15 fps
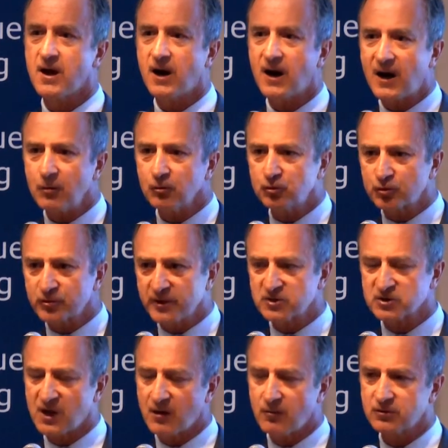how to
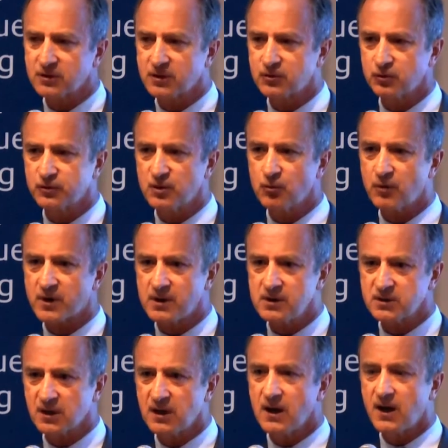reach out to the
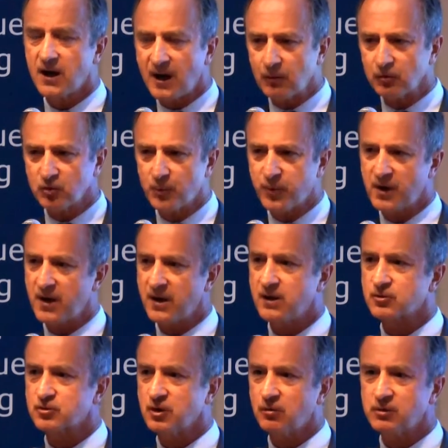world, how to play
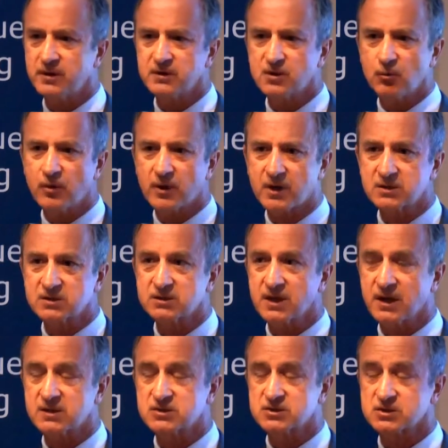a role in the world
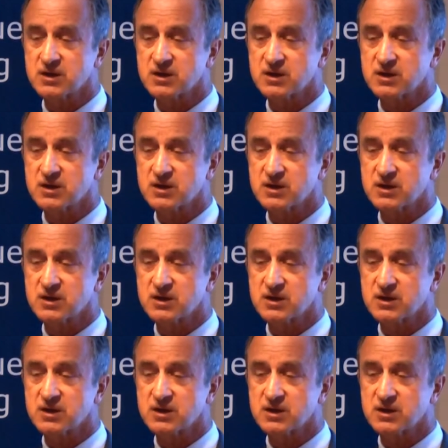that